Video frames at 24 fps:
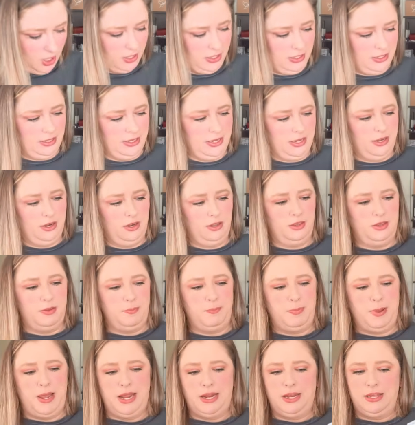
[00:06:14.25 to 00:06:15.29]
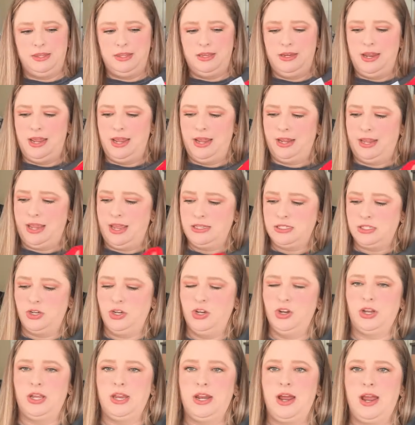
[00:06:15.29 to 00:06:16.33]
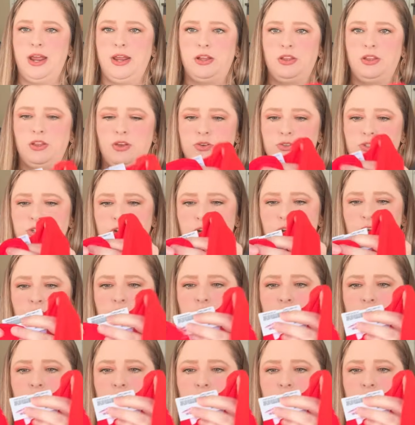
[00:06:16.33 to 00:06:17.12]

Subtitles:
and then the back of the neck has a hook and eye closure.